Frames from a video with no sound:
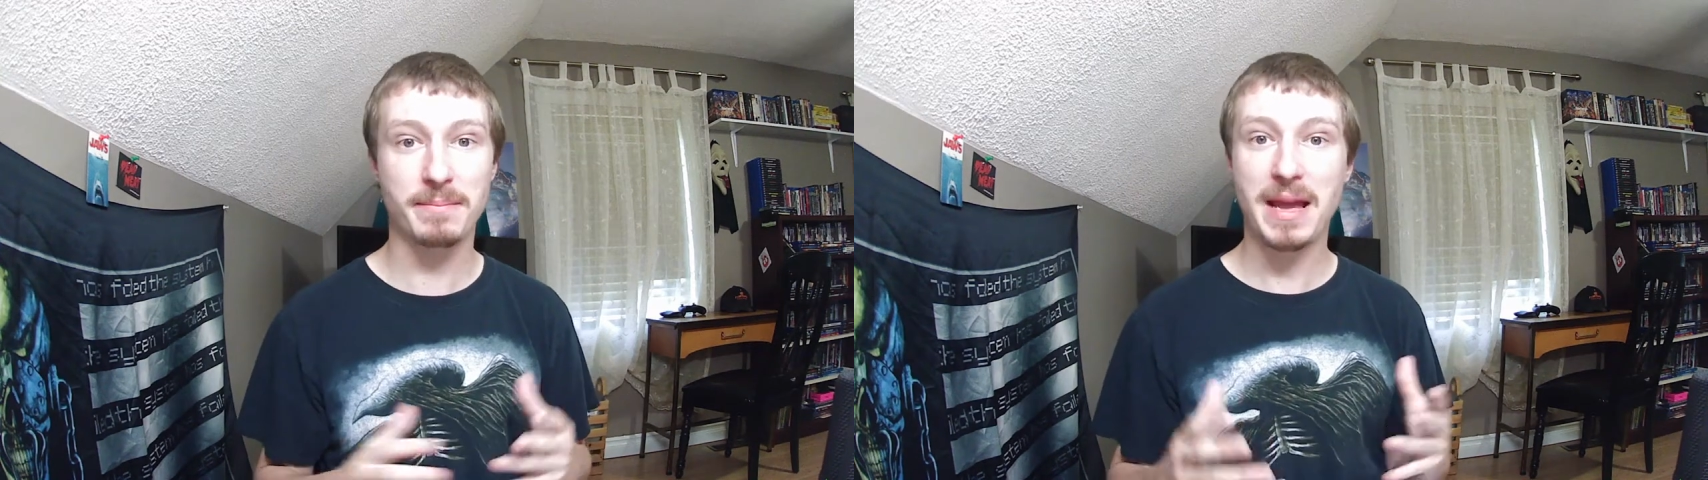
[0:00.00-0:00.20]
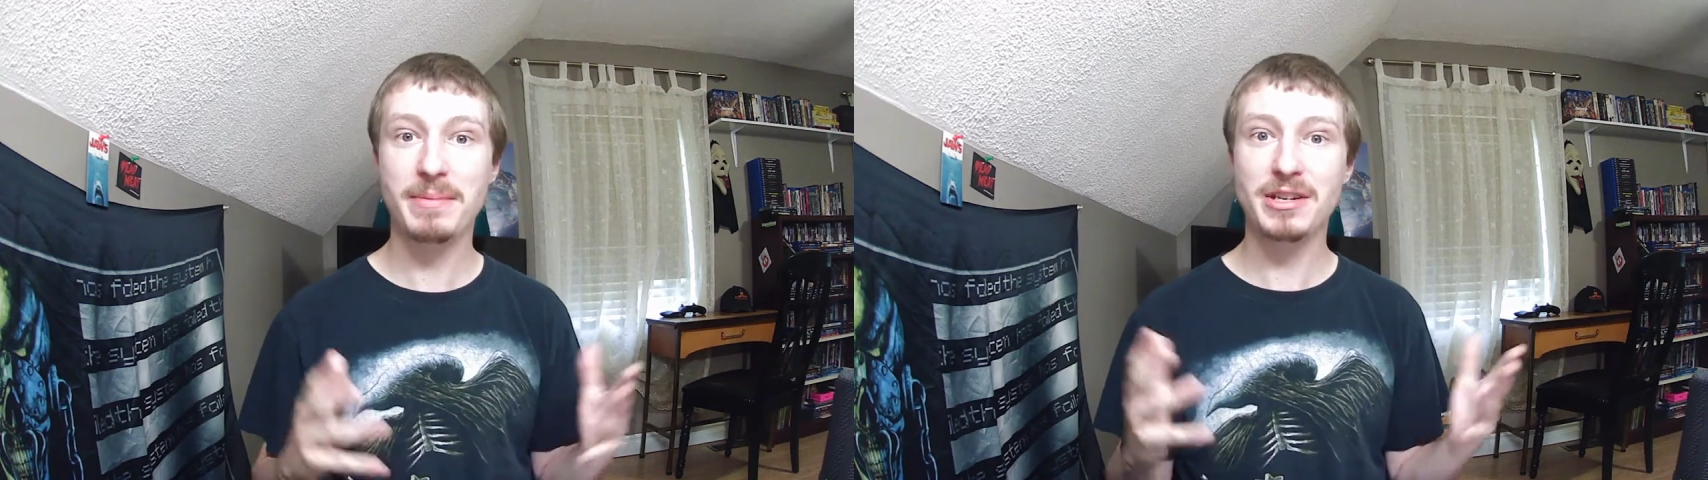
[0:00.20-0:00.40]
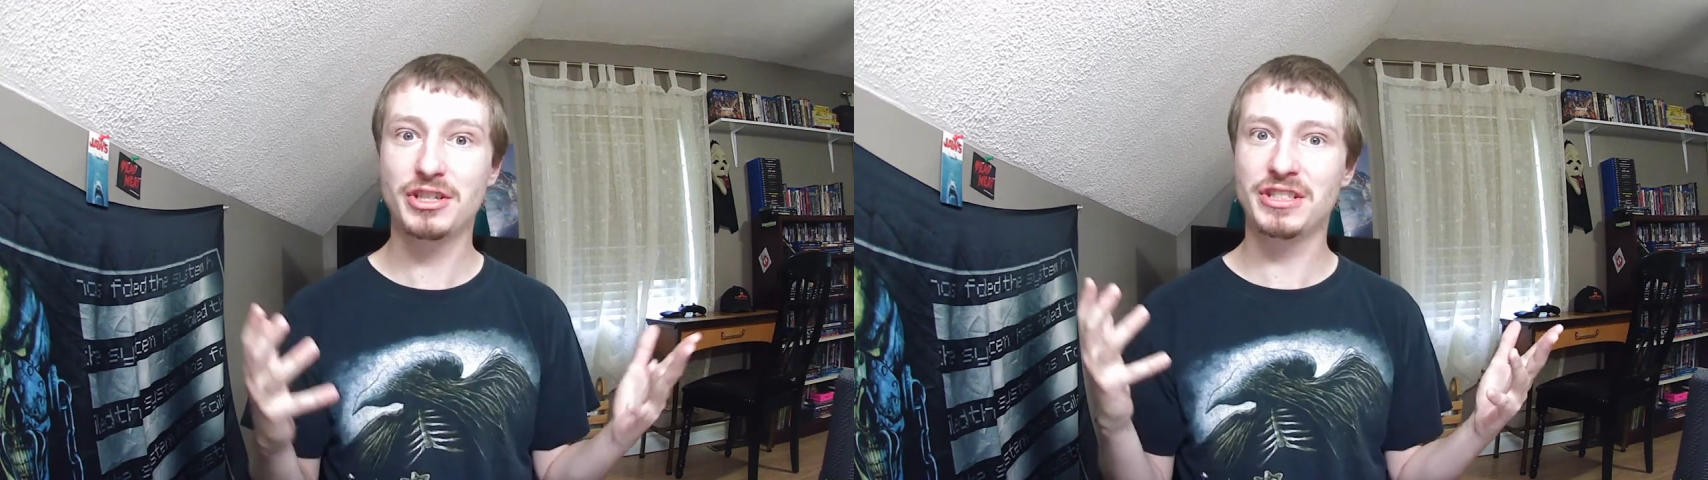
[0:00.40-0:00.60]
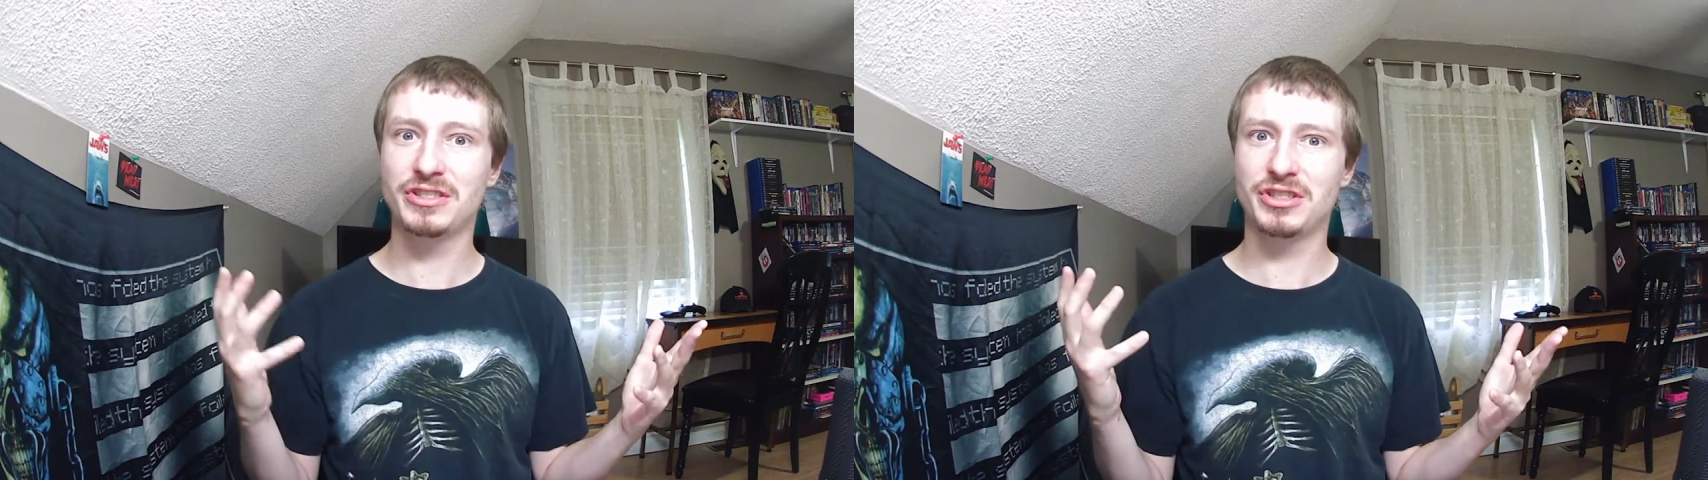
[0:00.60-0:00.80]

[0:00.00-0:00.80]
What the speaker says: Maybe she's